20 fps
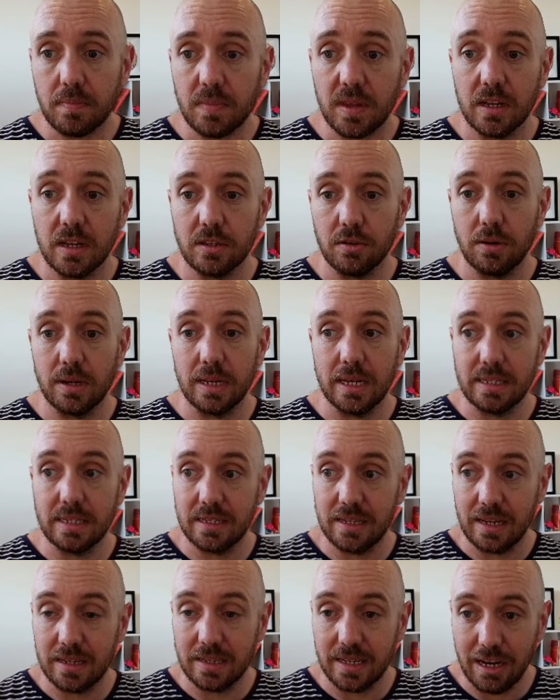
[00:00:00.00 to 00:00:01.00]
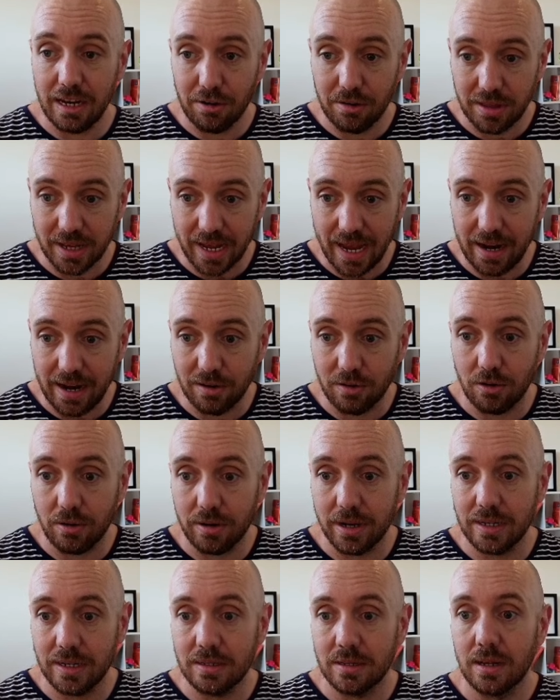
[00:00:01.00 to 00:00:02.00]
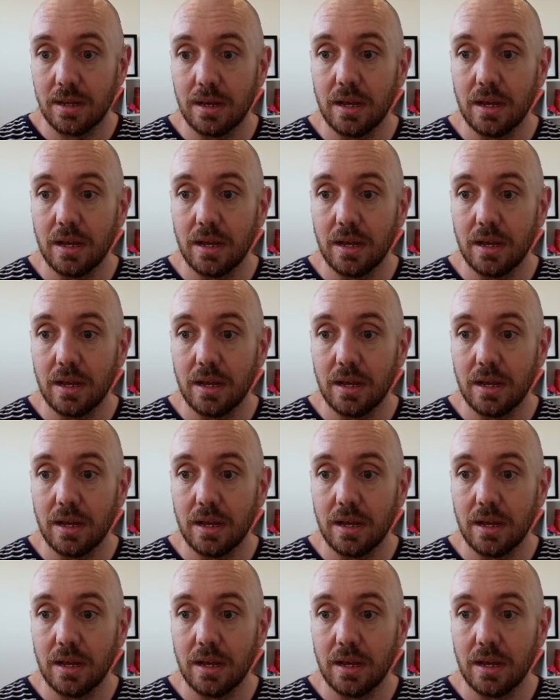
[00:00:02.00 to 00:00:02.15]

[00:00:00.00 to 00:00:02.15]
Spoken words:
So it says here are the categories.